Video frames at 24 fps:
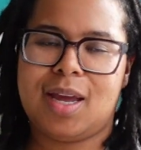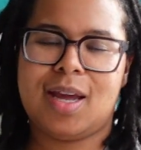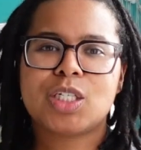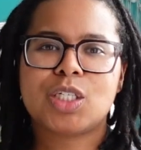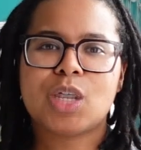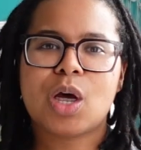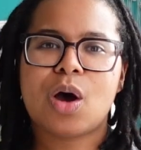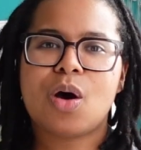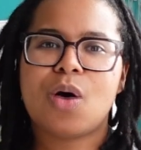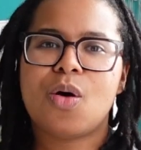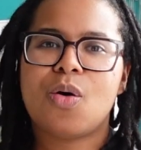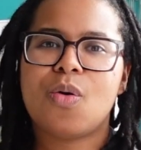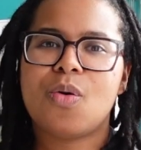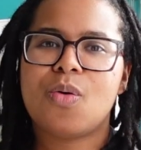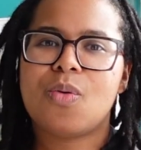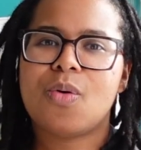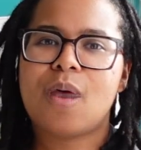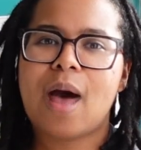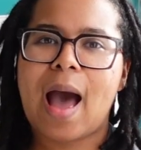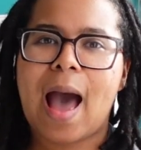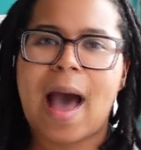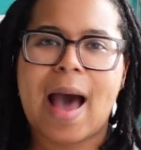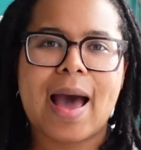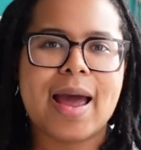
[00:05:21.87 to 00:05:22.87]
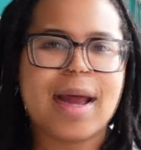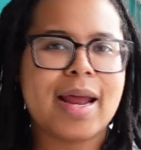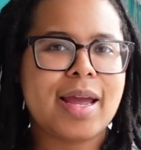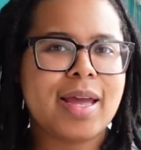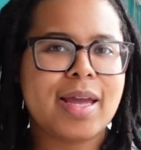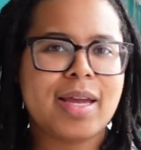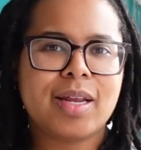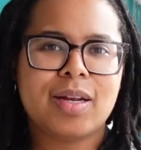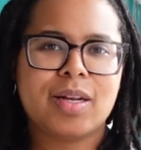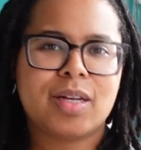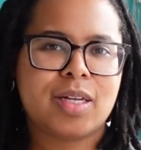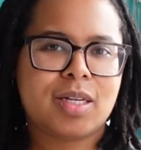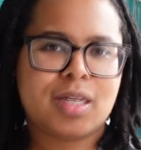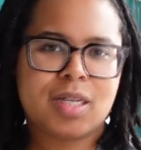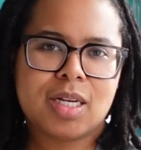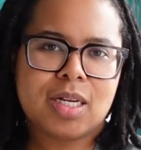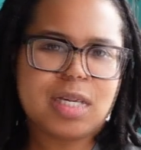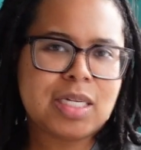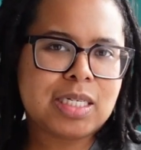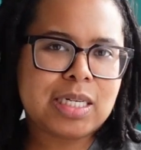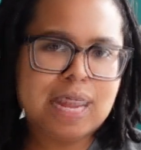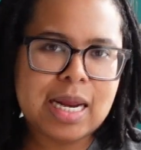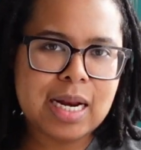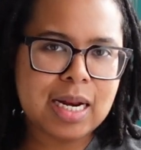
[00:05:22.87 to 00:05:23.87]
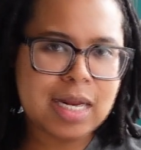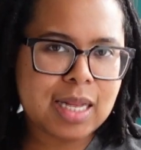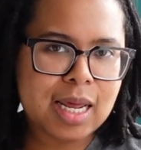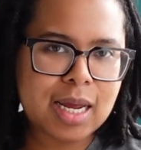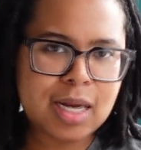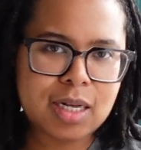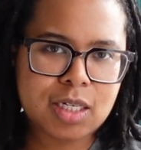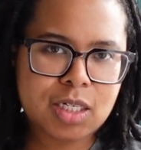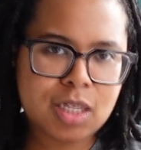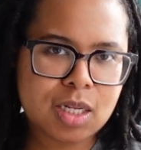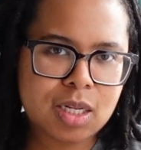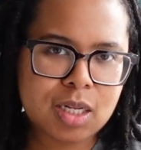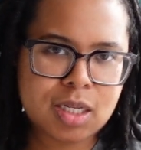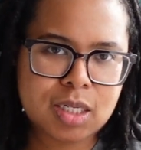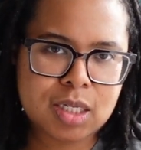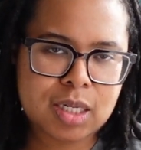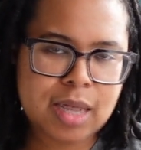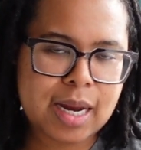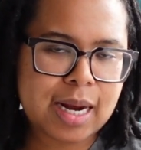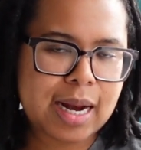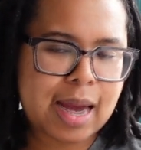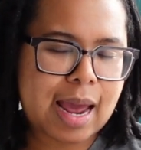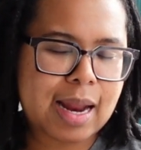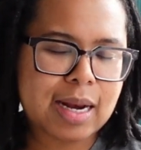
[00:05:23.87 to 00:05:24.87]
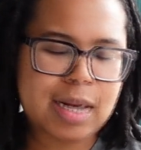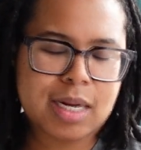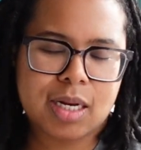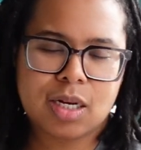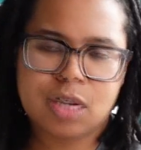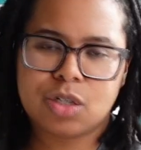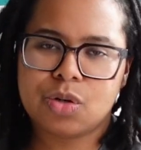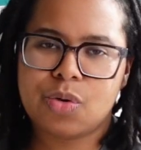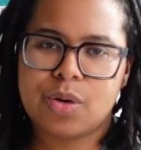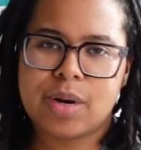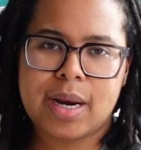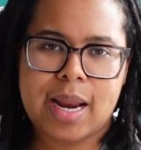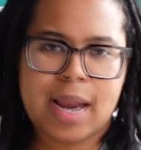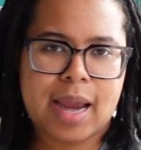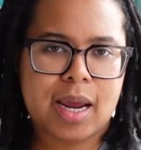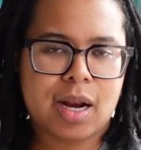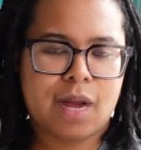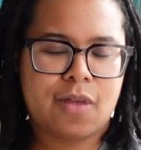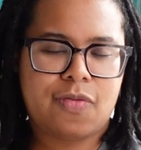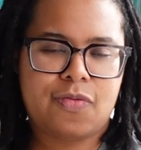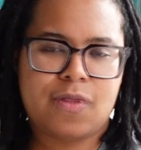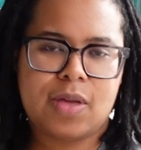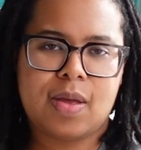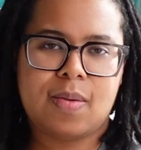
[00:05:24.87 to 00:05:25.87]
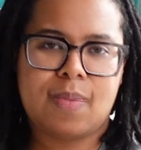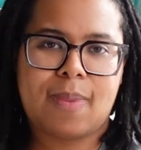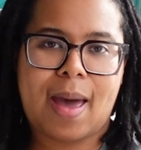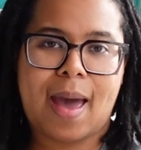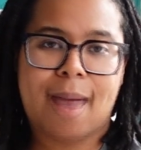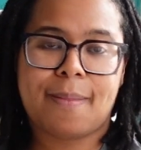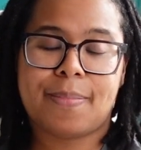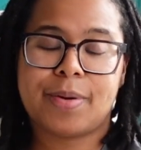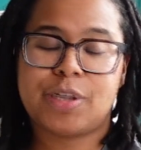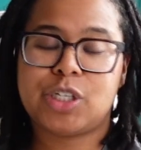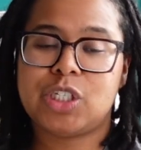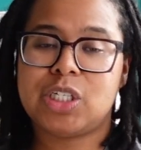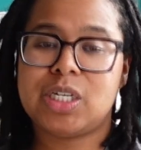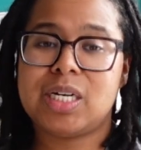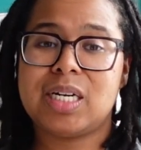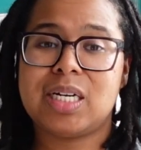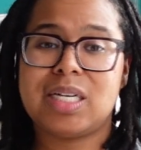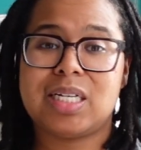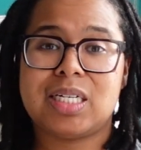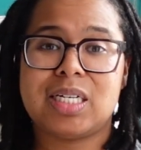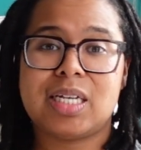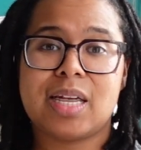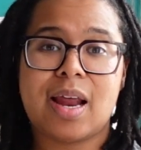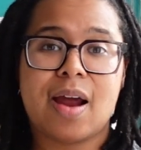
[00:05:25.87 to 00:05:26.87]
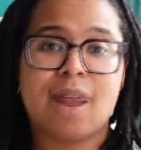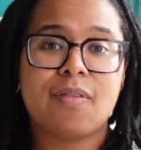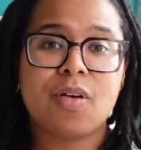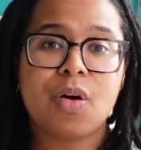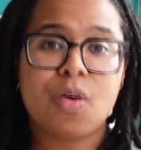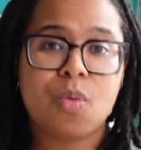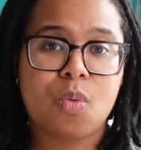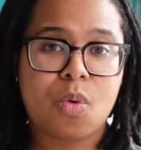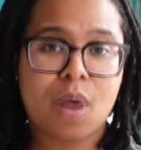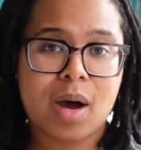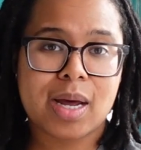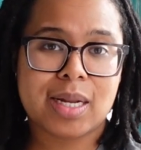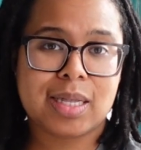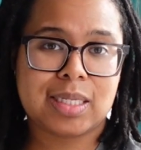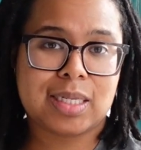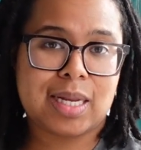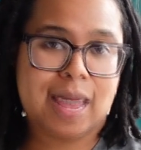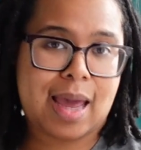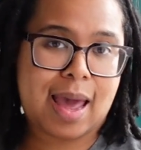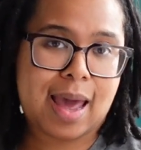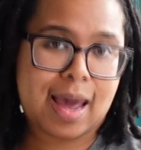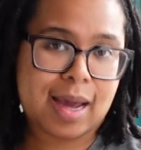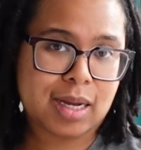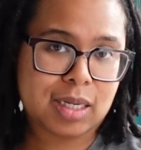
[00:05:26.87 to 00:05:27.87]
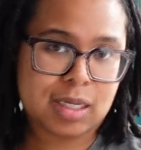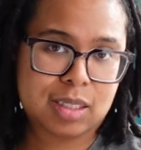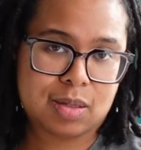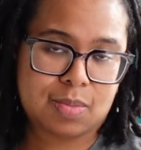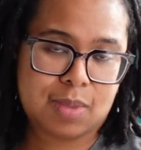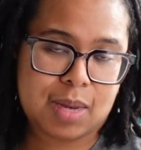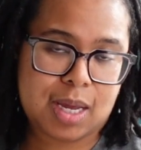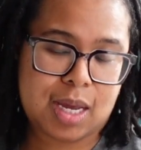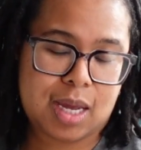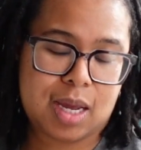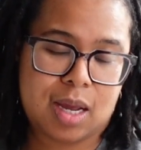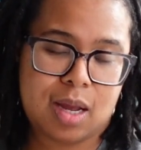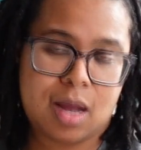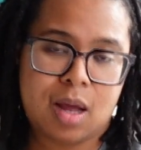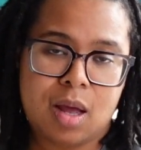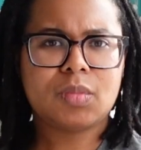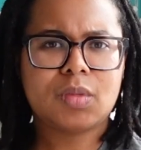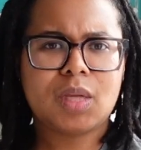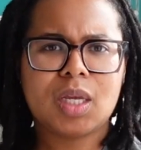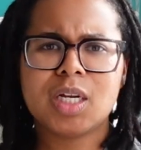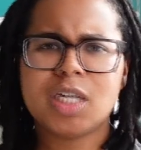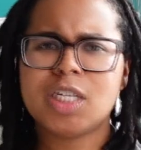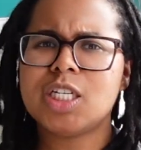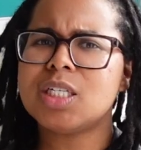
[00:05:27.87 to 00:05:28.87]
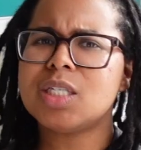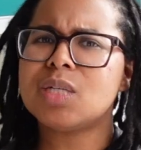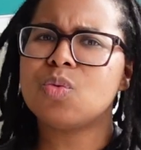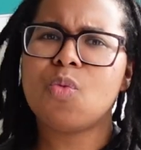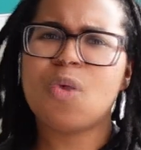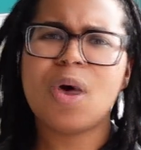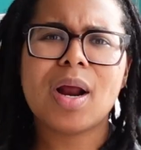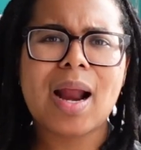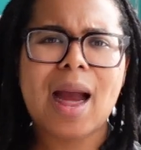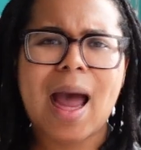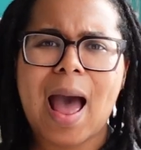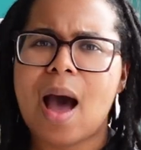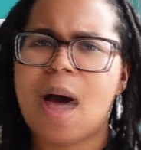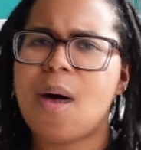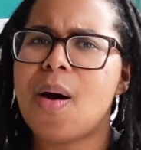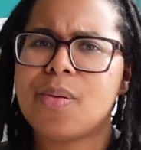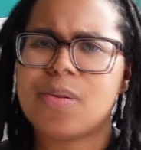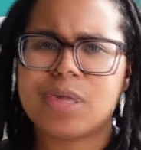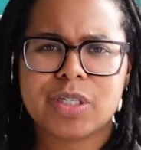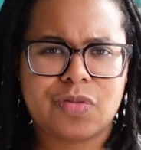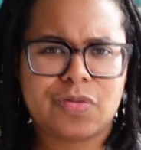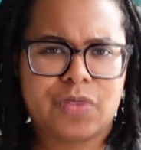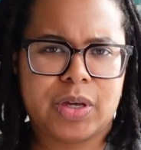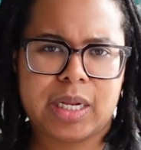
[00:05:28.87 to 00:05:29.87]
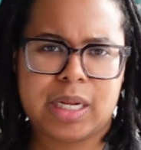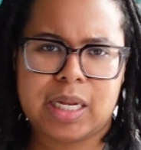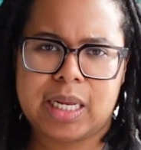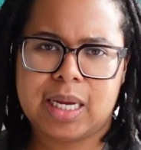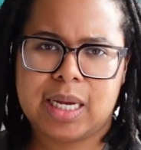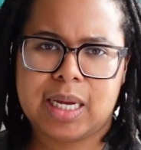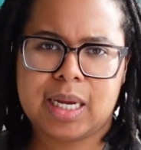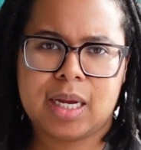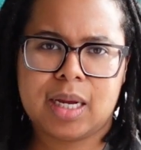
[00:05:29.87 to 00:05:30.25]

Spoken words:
So I didn't say anything to this lady. I didn't do a negative feedback, but she never once asked me just how I was feeling.